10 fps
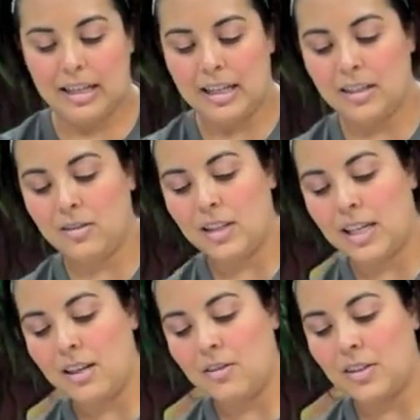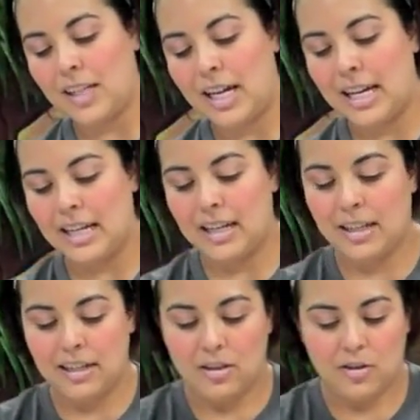and do the other side
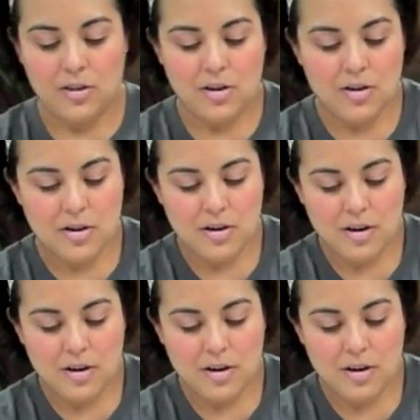under,